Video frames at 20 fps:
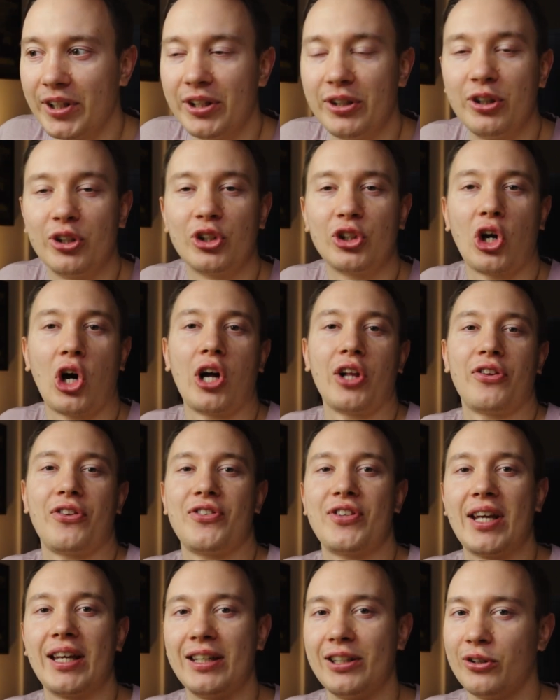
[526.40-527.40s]
You're not
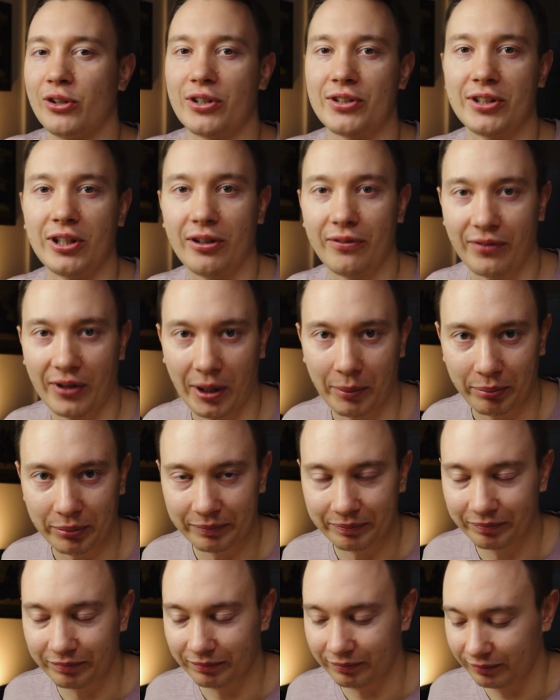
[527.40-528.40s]
setting yourself up
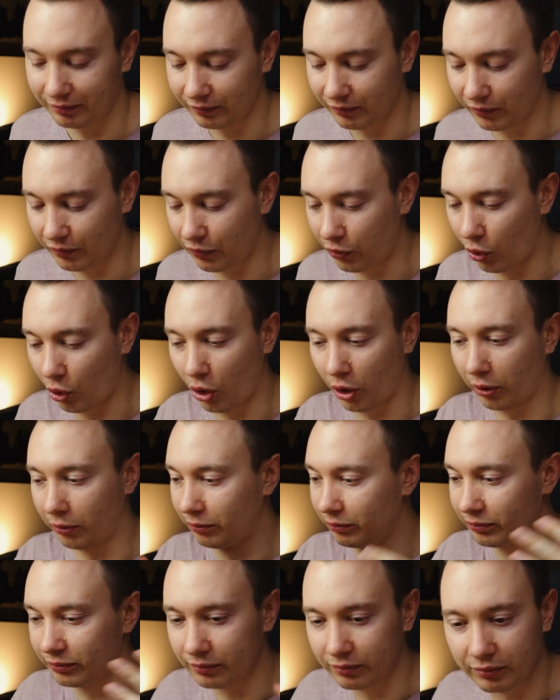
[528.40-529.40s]

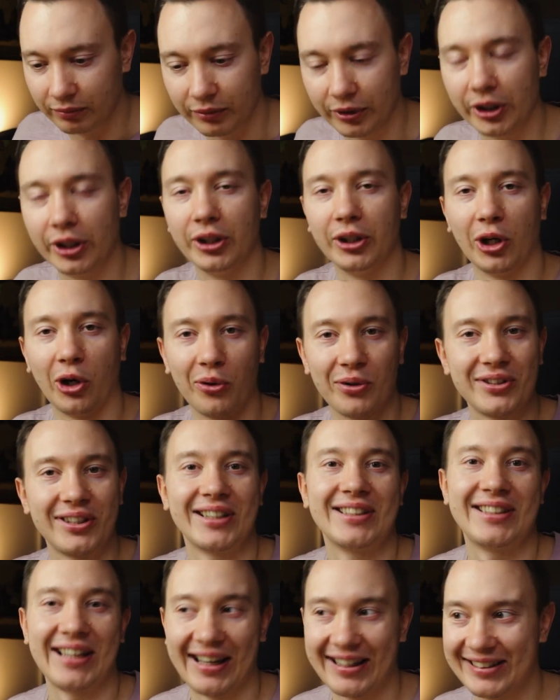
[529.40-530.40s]
for
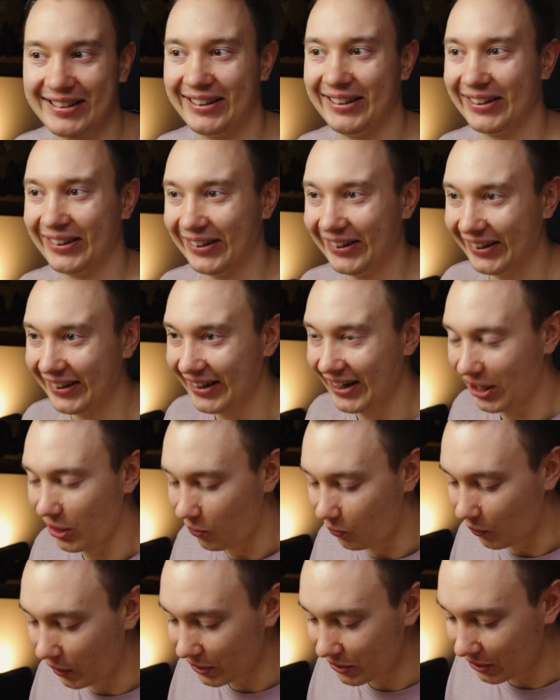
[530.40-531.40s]
success here.
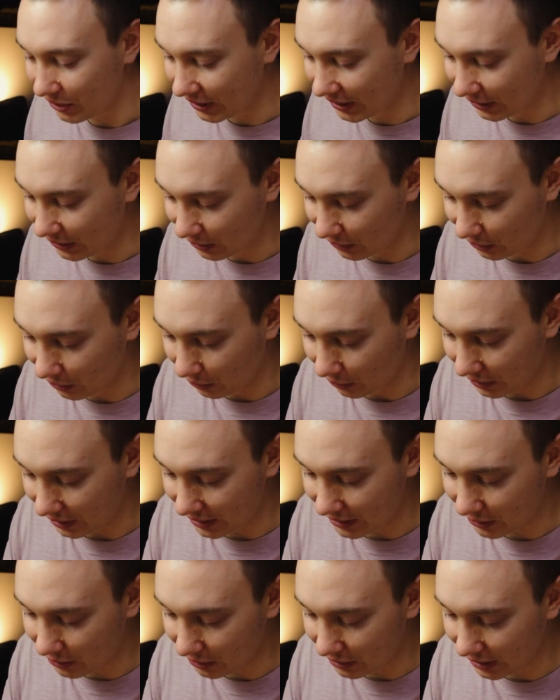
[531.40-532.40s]
What you need to do
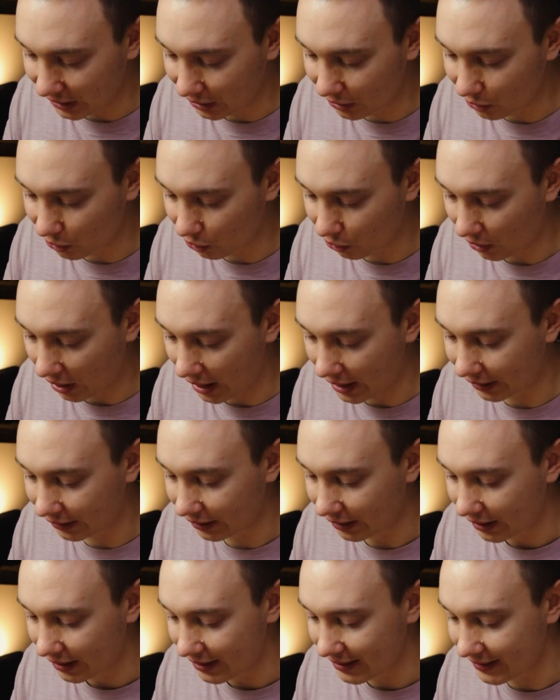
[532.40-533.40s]
is you need to
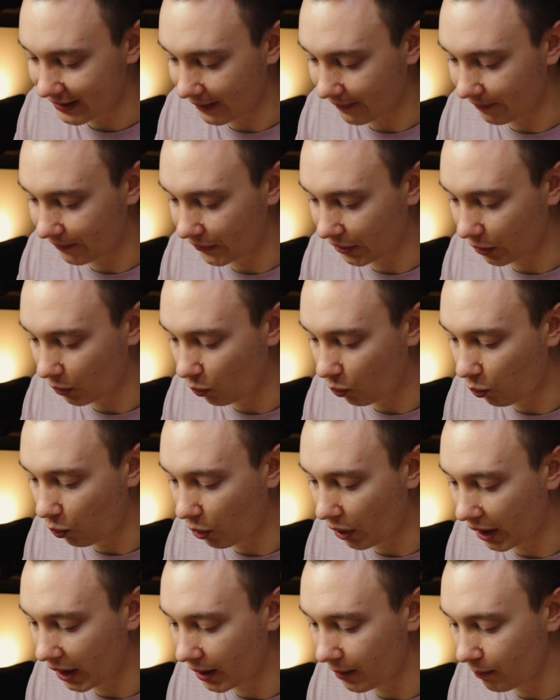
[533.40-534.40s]
write something
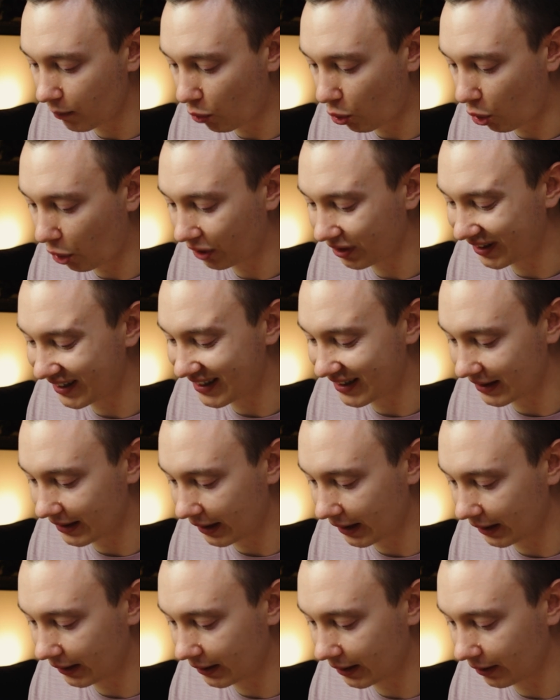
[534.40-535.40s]
way more
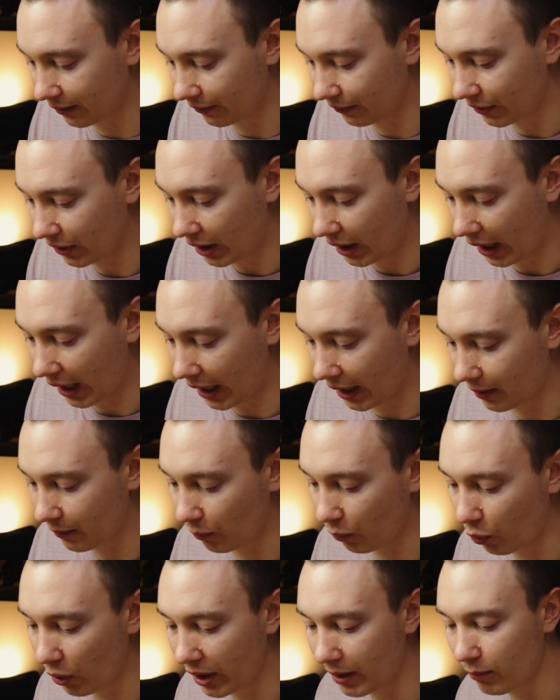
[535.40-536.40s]
distinctive
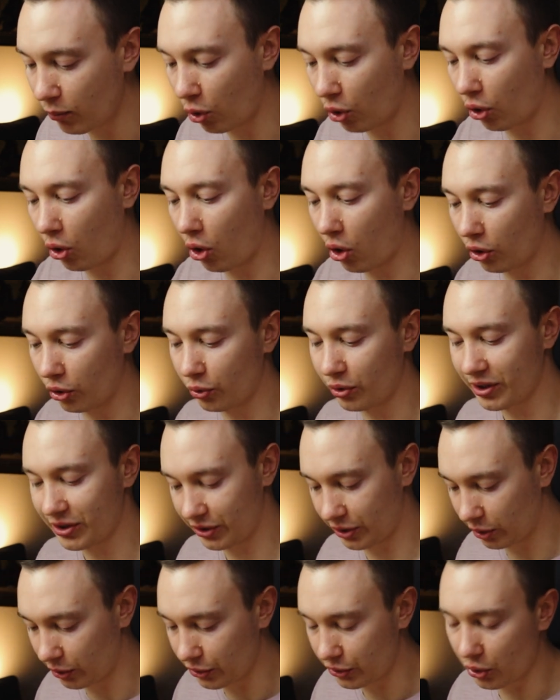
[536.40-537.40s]
and way more
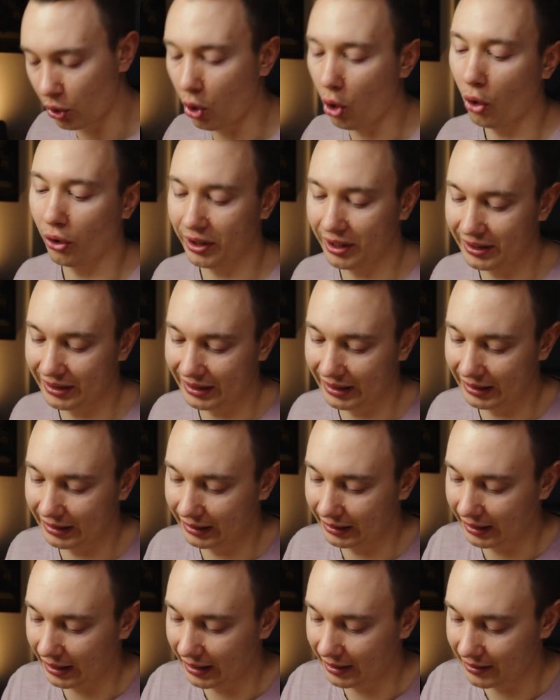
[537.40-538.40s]
results
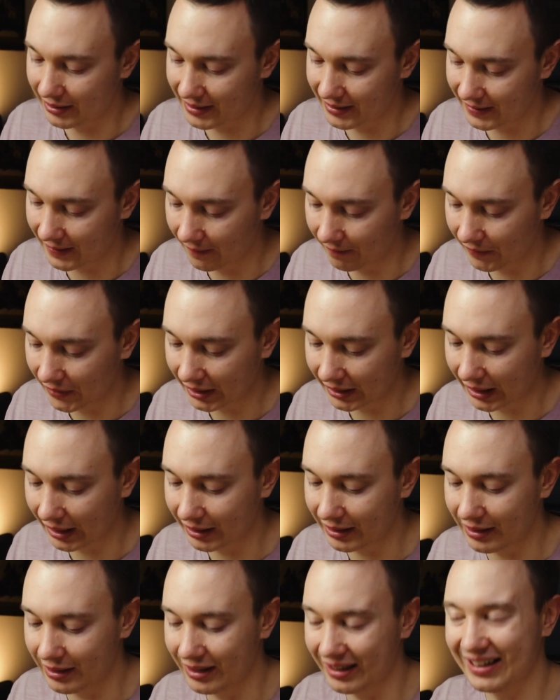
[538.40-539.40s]
oriented, and something
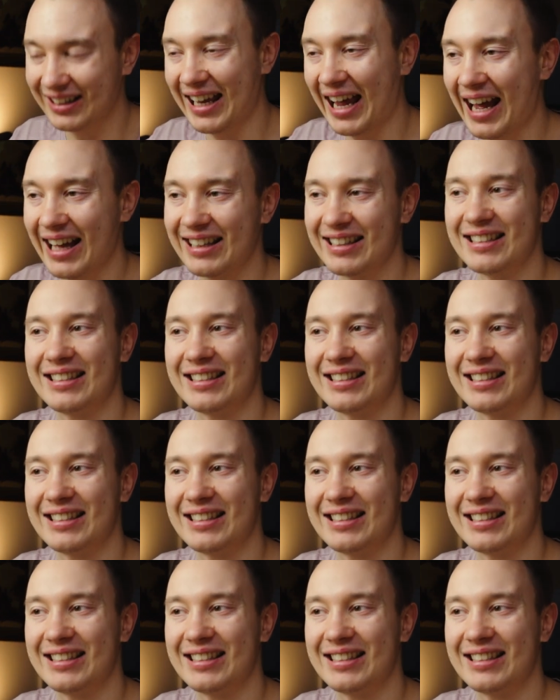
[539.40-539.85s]
that can